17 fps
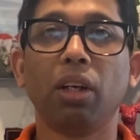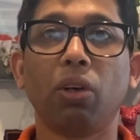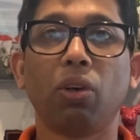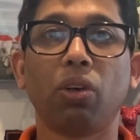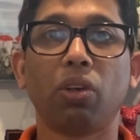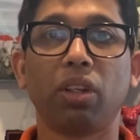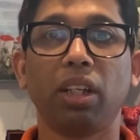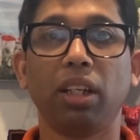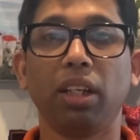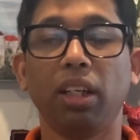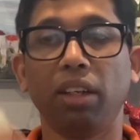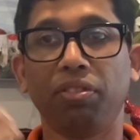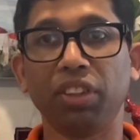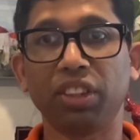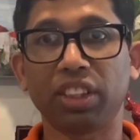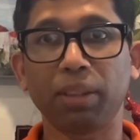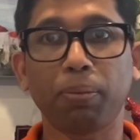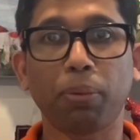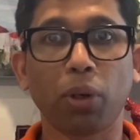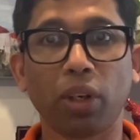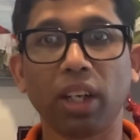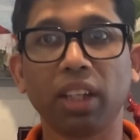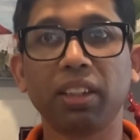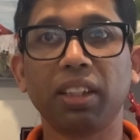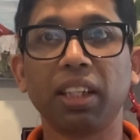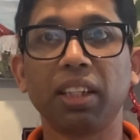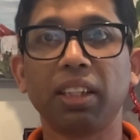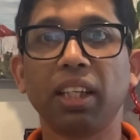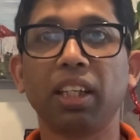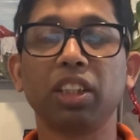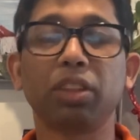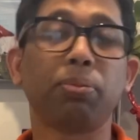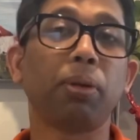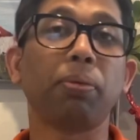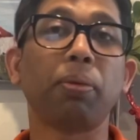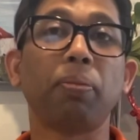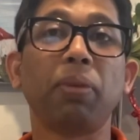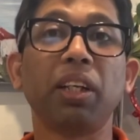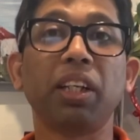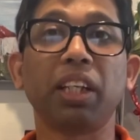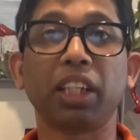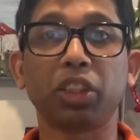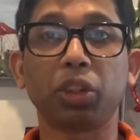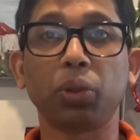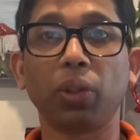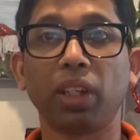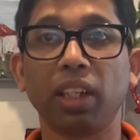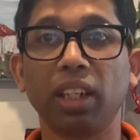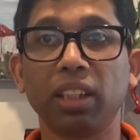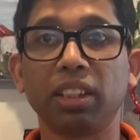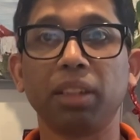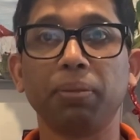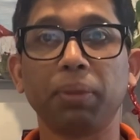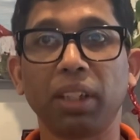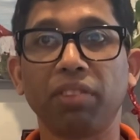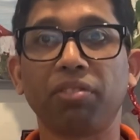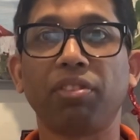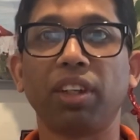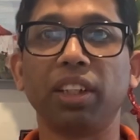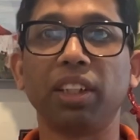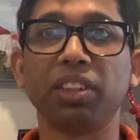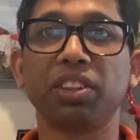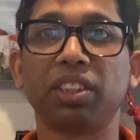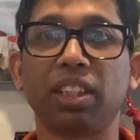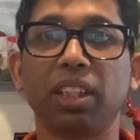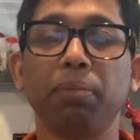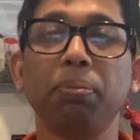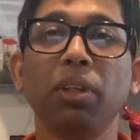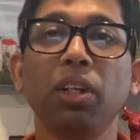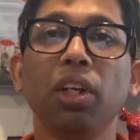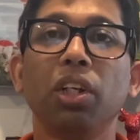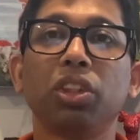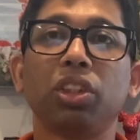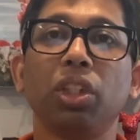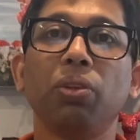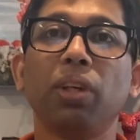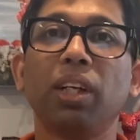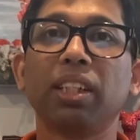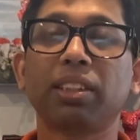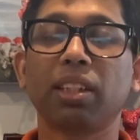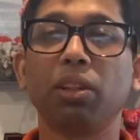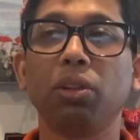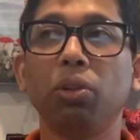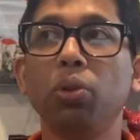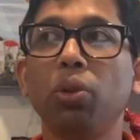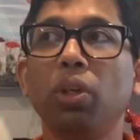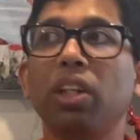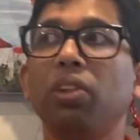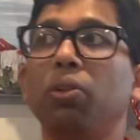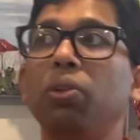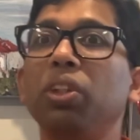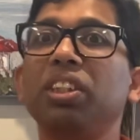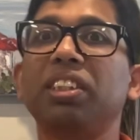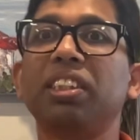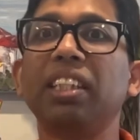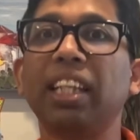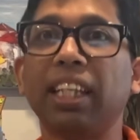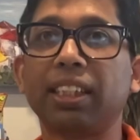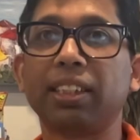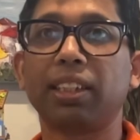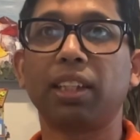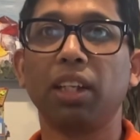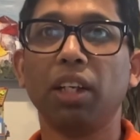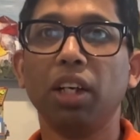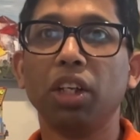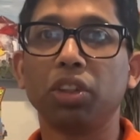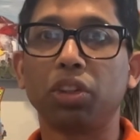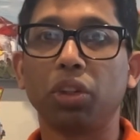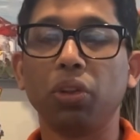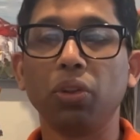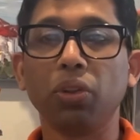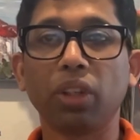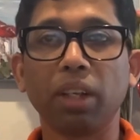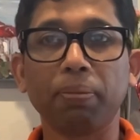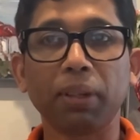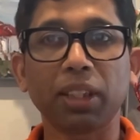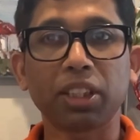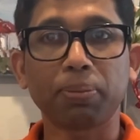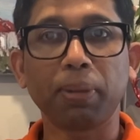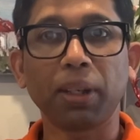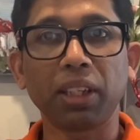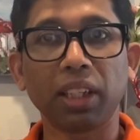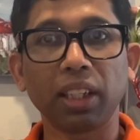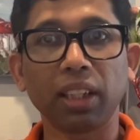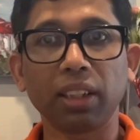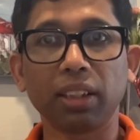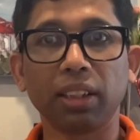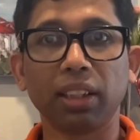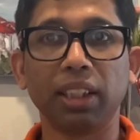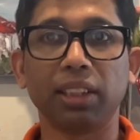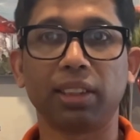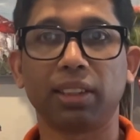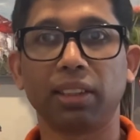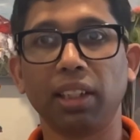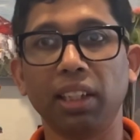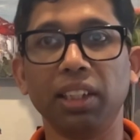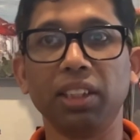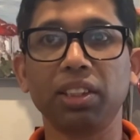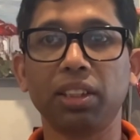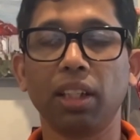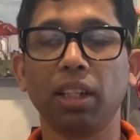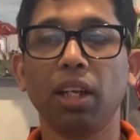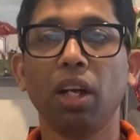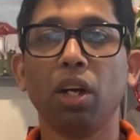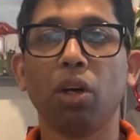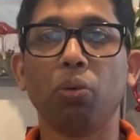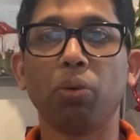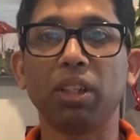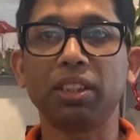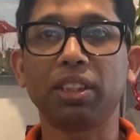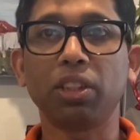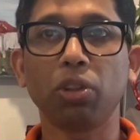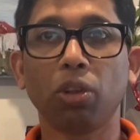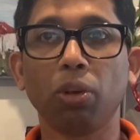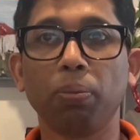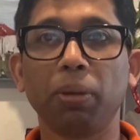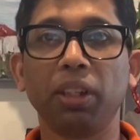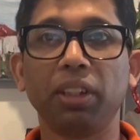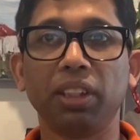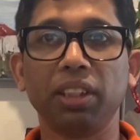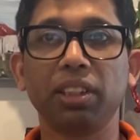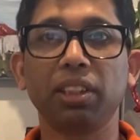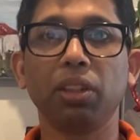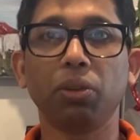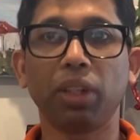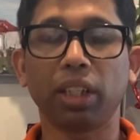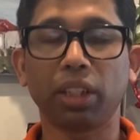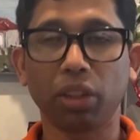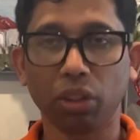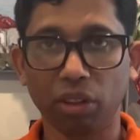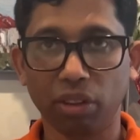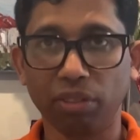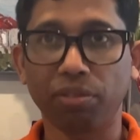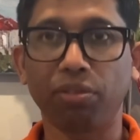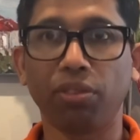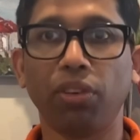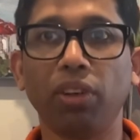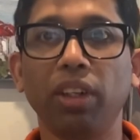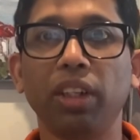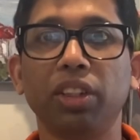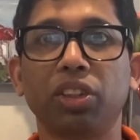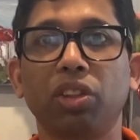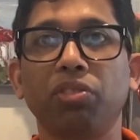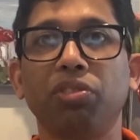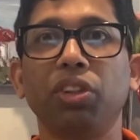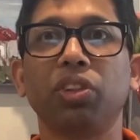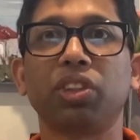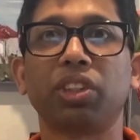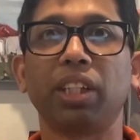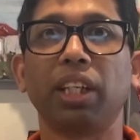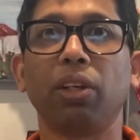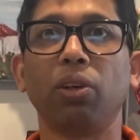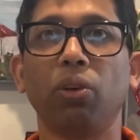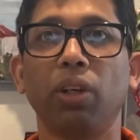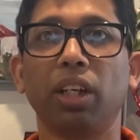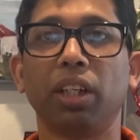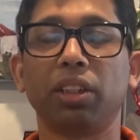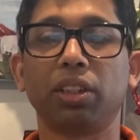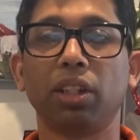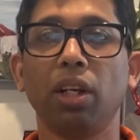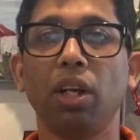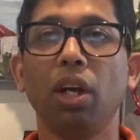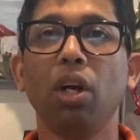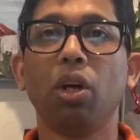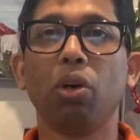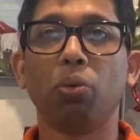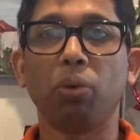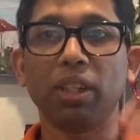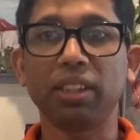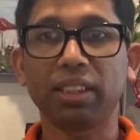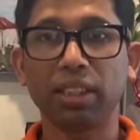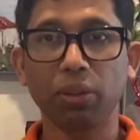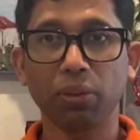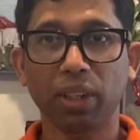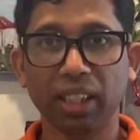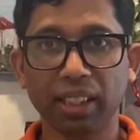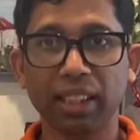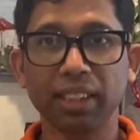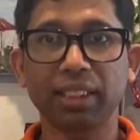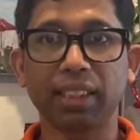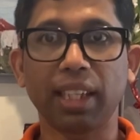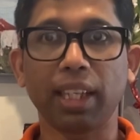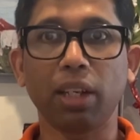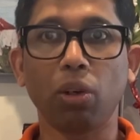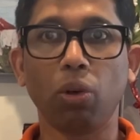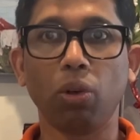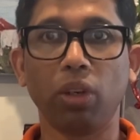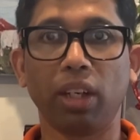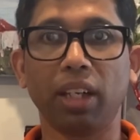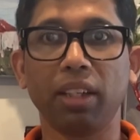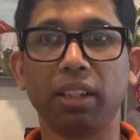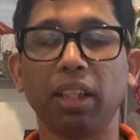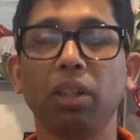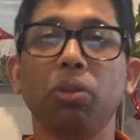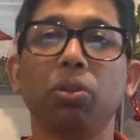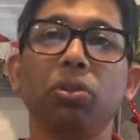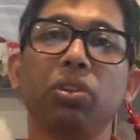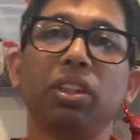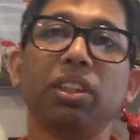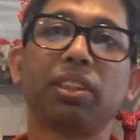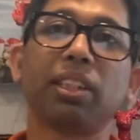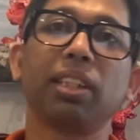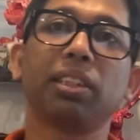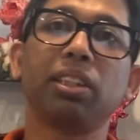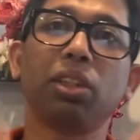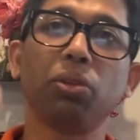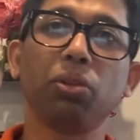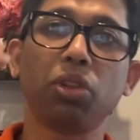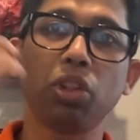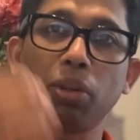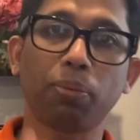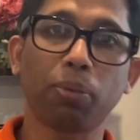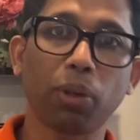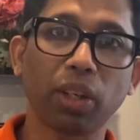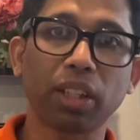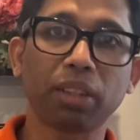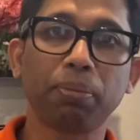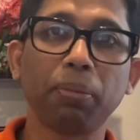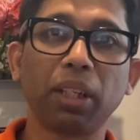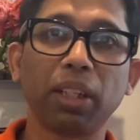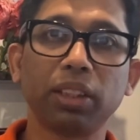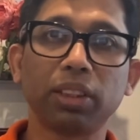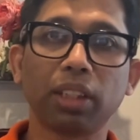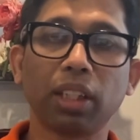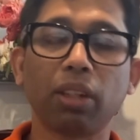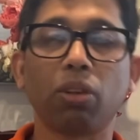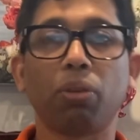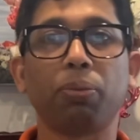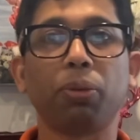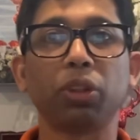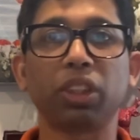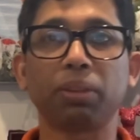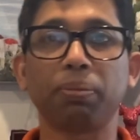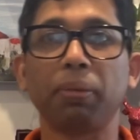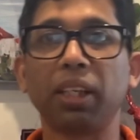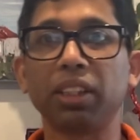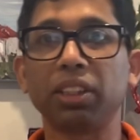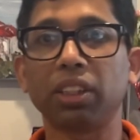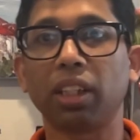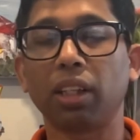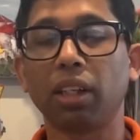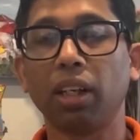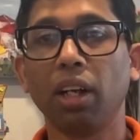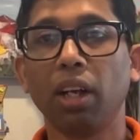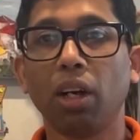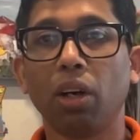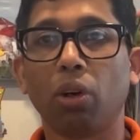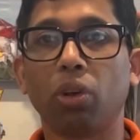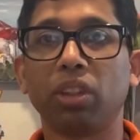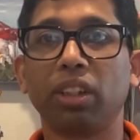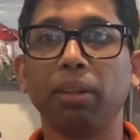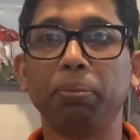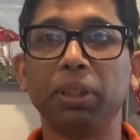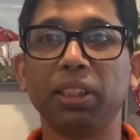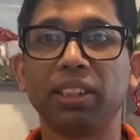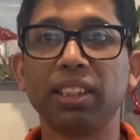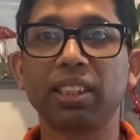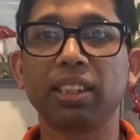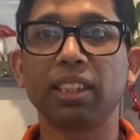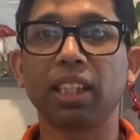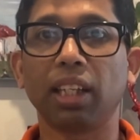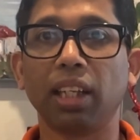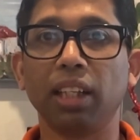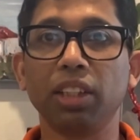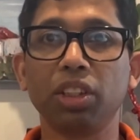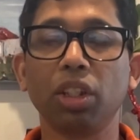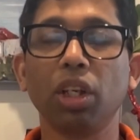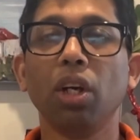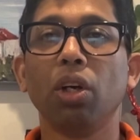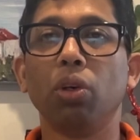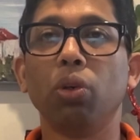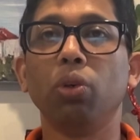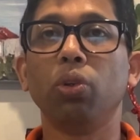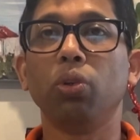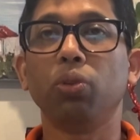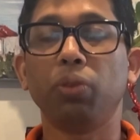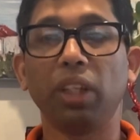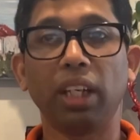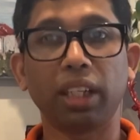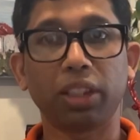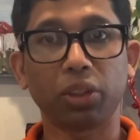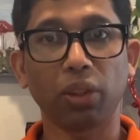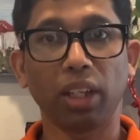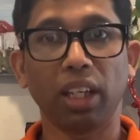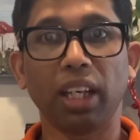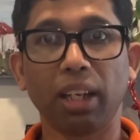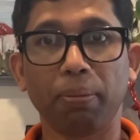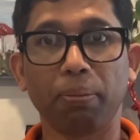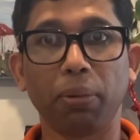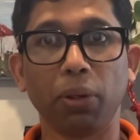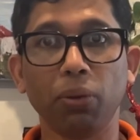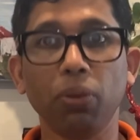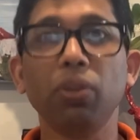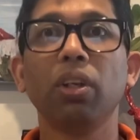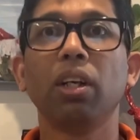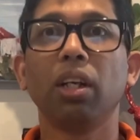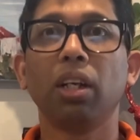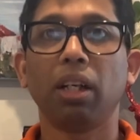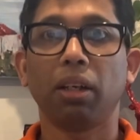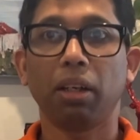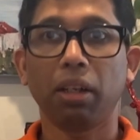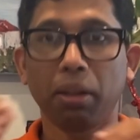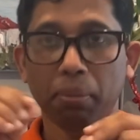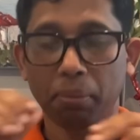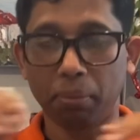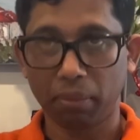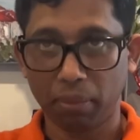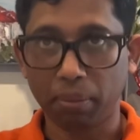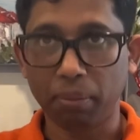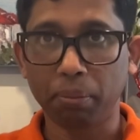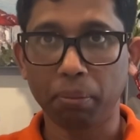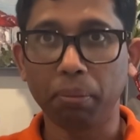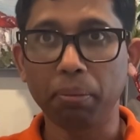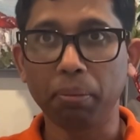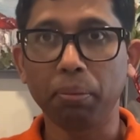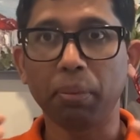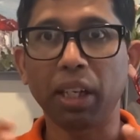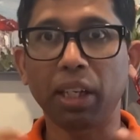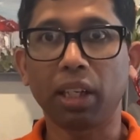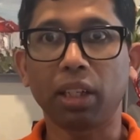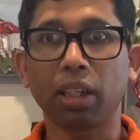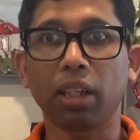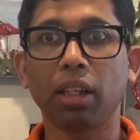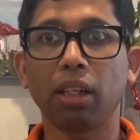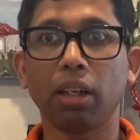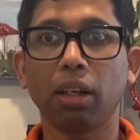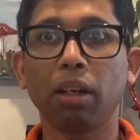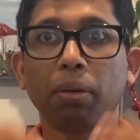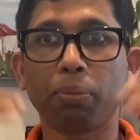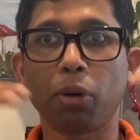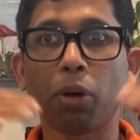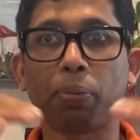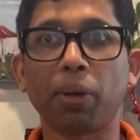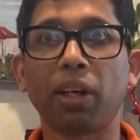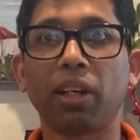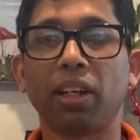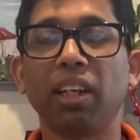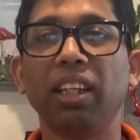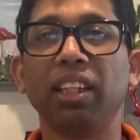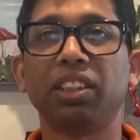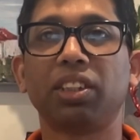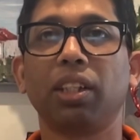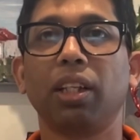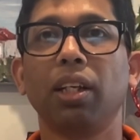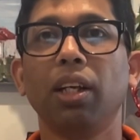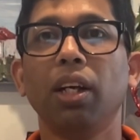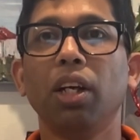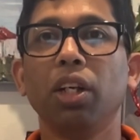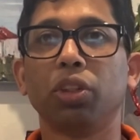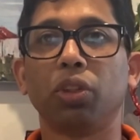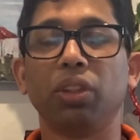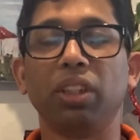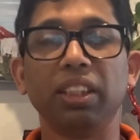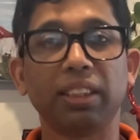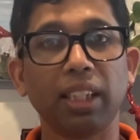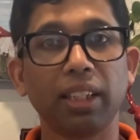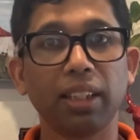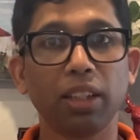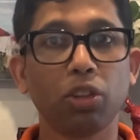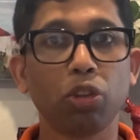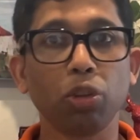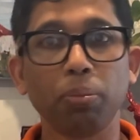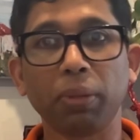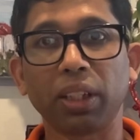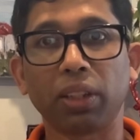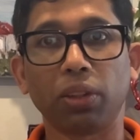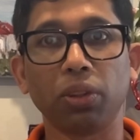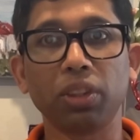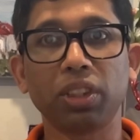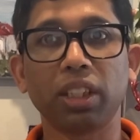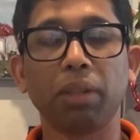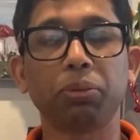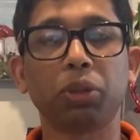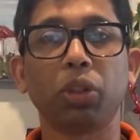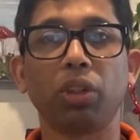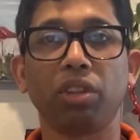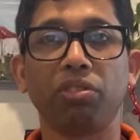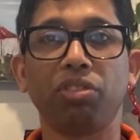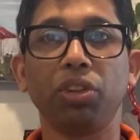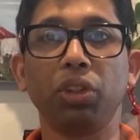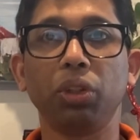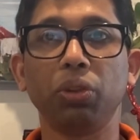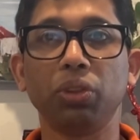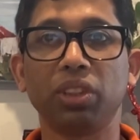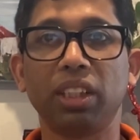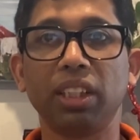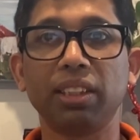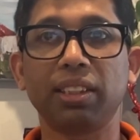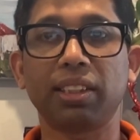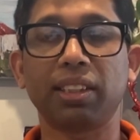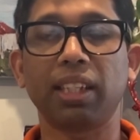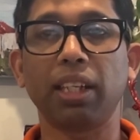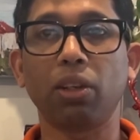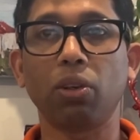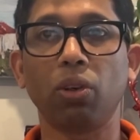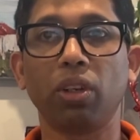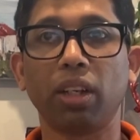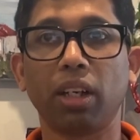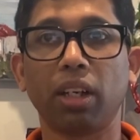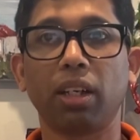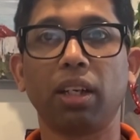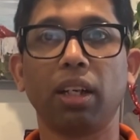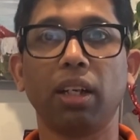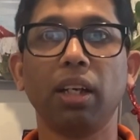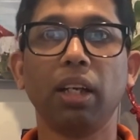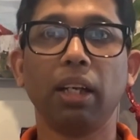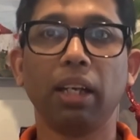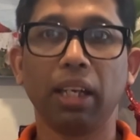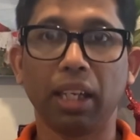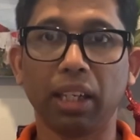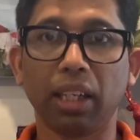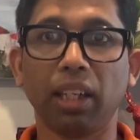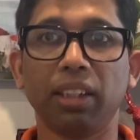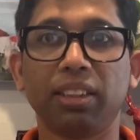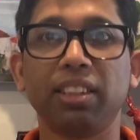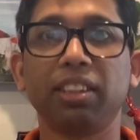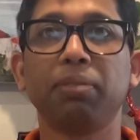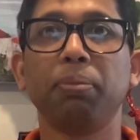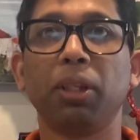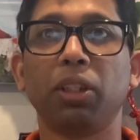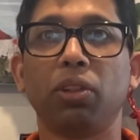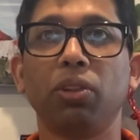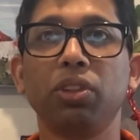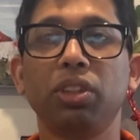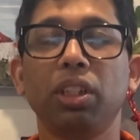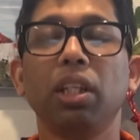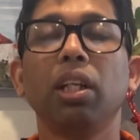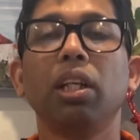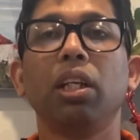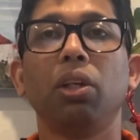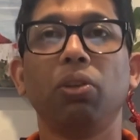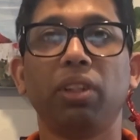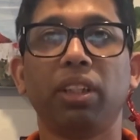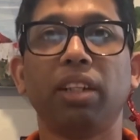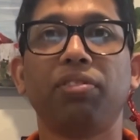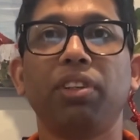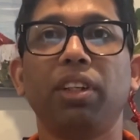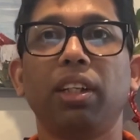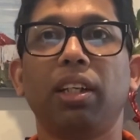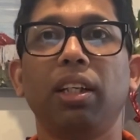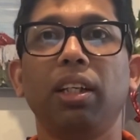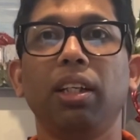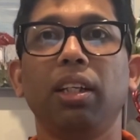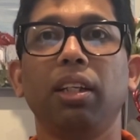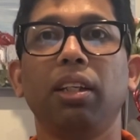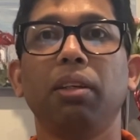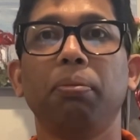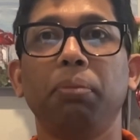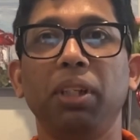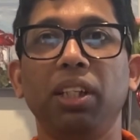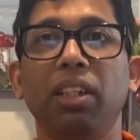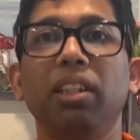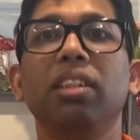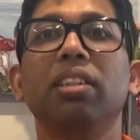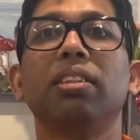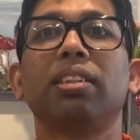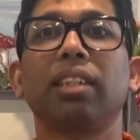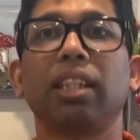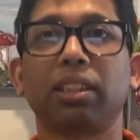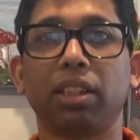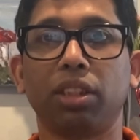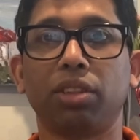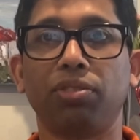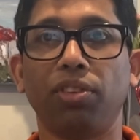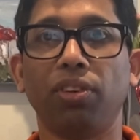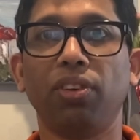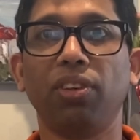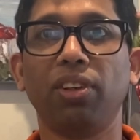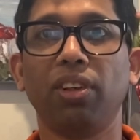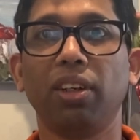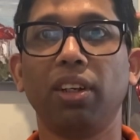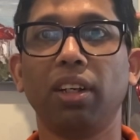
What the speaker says: Or if it's a product, then there is probably an actuarial team and a finance team. So you ask who is next. So you keep expanding this list. Once you complete this, you get your full list of your stakeholders. Once you get the stakeholder, then you discuss it with your product manager or project manager or the business analyst who will actually help you make it a proper list. So these are the two methods. I'm sure if you use these stakeholder analysis methods, you will definitely be successful.